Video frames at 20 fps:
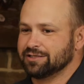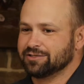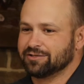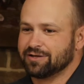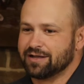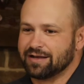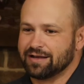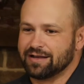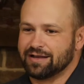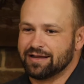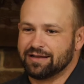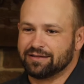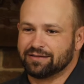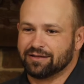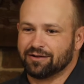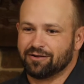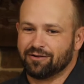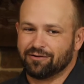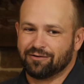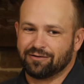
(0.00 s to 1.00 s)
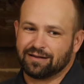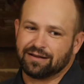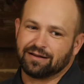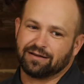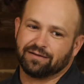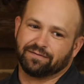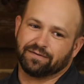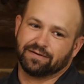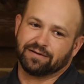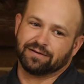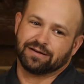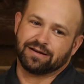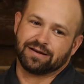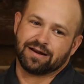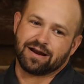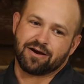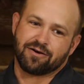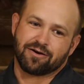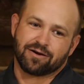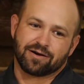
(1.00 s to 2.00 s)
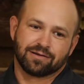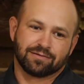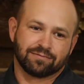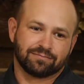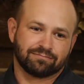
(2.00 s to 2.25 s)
try to eat the whole elephant in an hour.